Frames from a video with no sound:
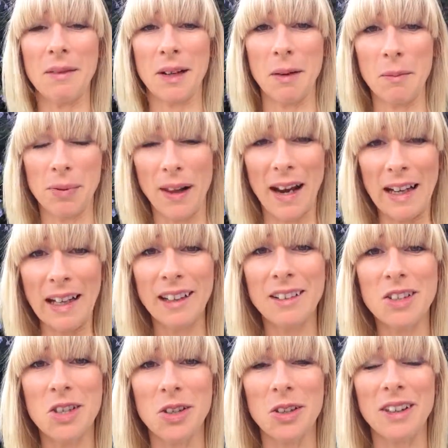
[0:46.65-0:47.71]

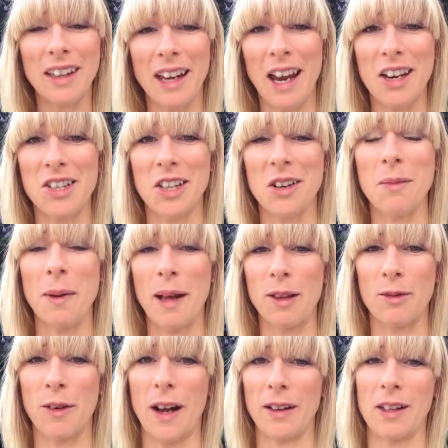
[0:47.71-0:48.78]
complaining to the cashier about
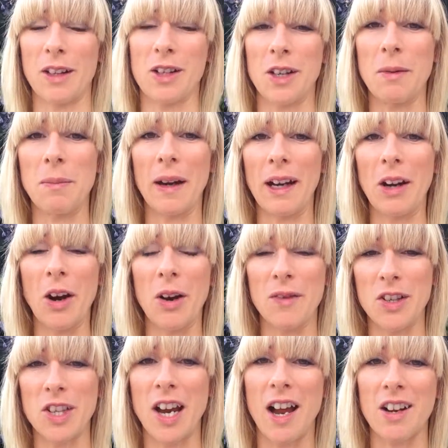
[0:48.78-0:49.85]
the fact that she'd been
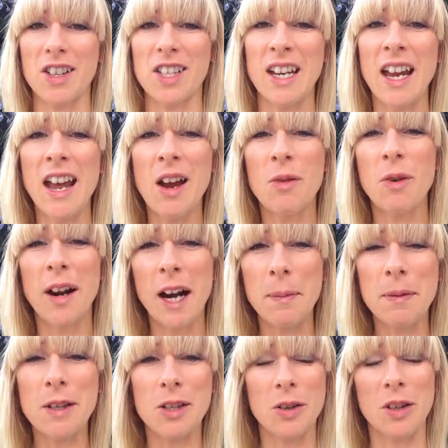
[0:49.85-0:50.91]
overcharged right
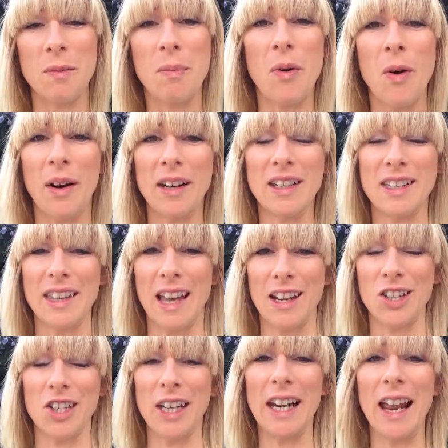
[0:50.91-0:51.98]
up until the point
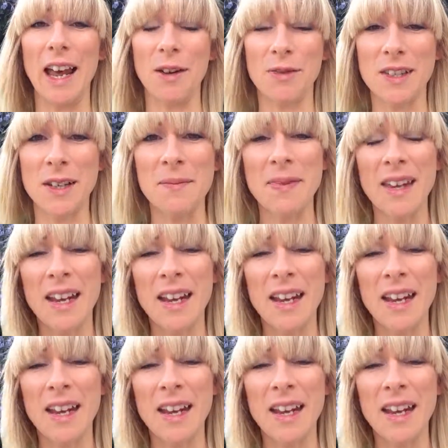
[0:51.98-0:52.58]
that she left.